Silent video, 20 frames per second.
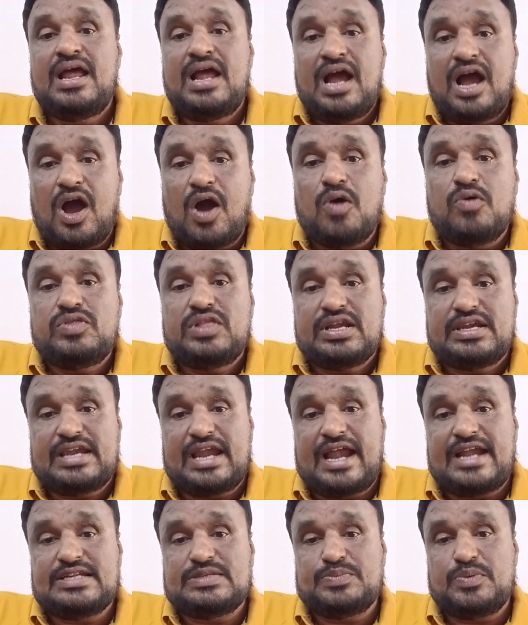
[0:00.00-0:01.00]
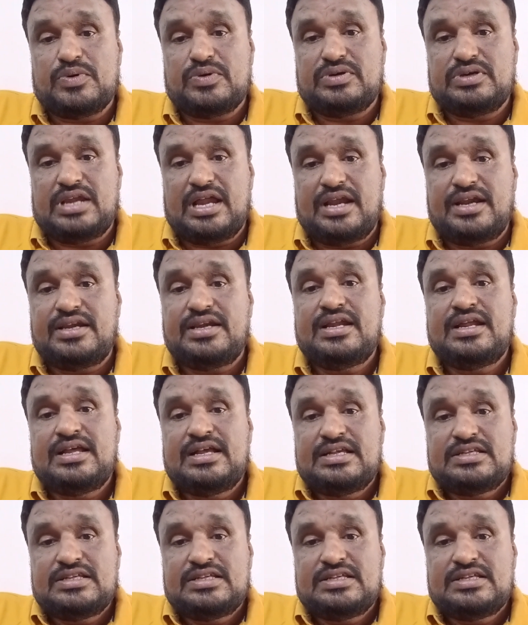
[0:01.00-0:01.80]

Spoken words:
how the transport done.